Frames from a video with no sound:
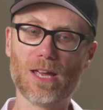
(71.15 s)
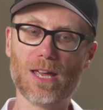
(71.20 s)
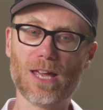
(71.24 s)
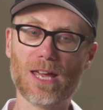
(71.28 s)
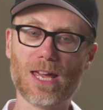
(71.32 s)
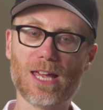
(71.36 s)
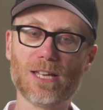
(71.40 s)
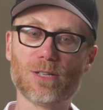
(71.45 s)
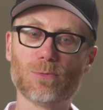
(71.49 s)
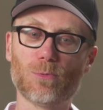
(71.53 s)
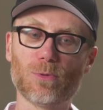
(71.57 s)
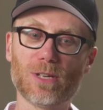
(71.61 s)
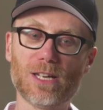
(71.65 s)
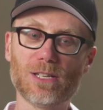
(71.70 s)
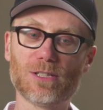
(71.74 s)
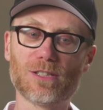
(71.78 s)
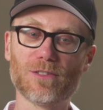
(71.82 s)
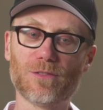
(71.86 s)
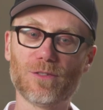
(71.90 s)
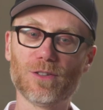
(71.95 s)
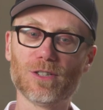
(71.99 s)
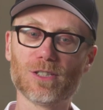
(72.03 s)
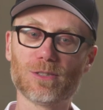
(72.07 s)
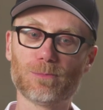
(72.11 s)
He's
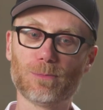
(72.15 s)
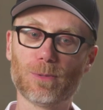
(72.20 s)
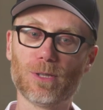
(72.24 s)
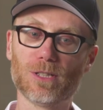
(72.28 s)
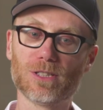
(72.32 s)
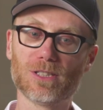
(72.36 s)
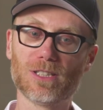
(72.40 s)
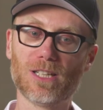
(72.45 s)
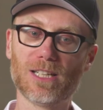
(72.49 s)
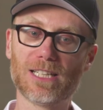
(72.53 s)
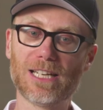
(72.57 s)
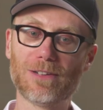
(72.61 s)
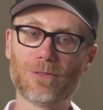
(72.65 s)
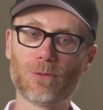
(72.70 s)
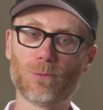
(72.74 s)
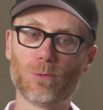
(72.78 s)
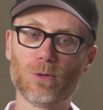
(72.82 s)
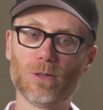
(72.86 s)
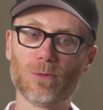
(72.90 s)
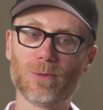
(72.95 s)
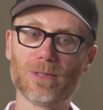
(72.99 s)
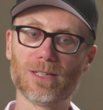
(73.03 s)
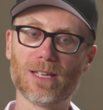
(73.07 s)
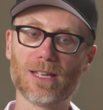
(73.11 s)
the first person I'd ever
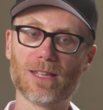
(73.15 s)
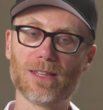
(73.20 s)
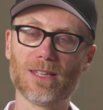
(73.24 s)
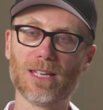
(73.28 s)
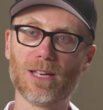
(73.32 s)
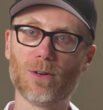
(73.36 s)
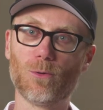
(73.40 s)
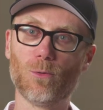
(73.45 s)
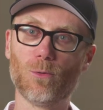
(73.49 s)
worked with, I think,